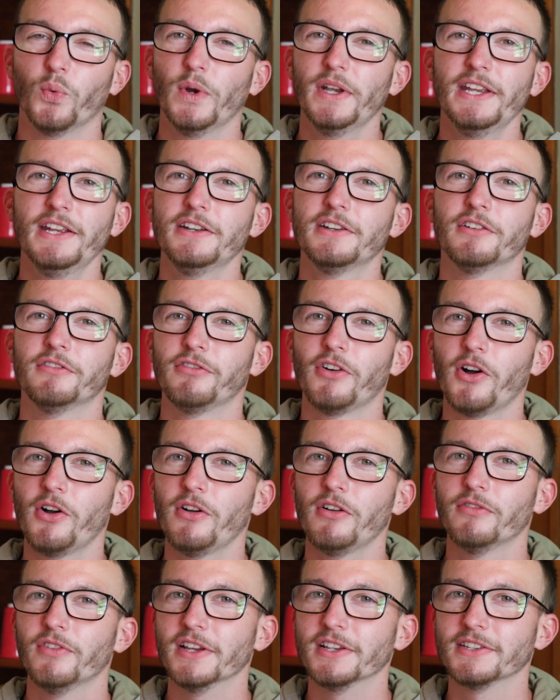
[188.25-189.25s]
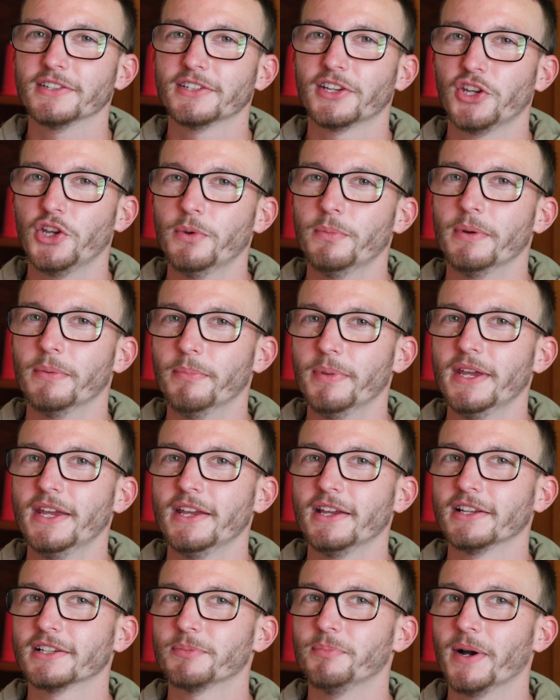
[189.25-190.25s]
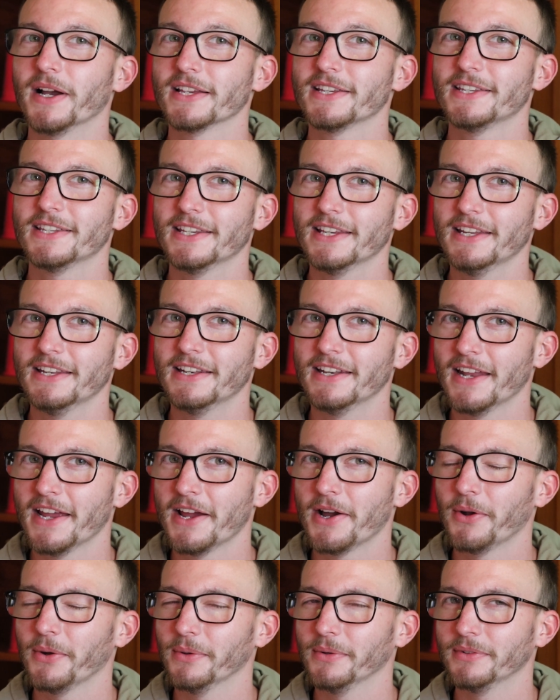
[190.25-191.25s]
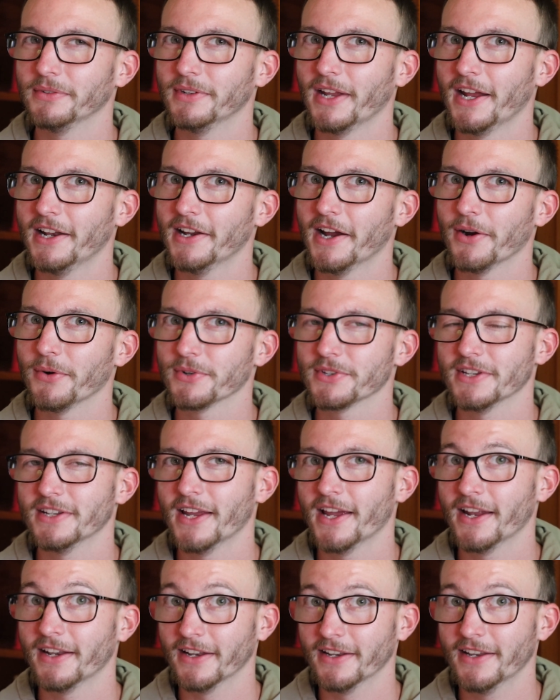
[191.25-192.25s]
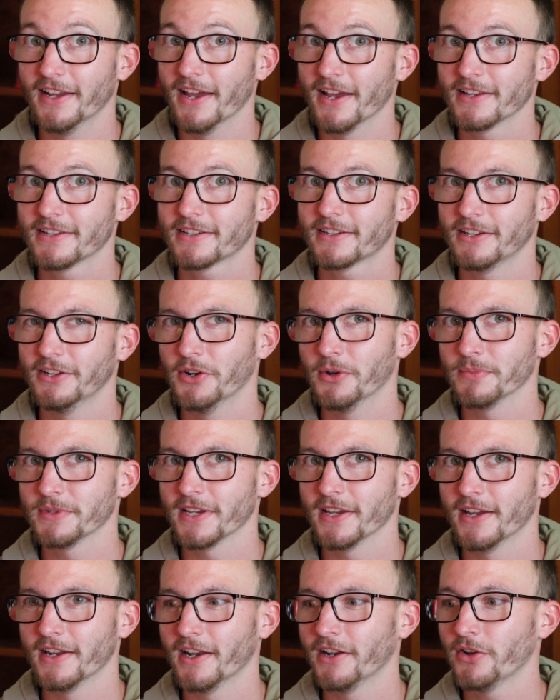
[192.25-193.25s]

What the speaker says: We didn't evolve as human beings by sitting down 8 hours a day at a desk, you know what I'm saying?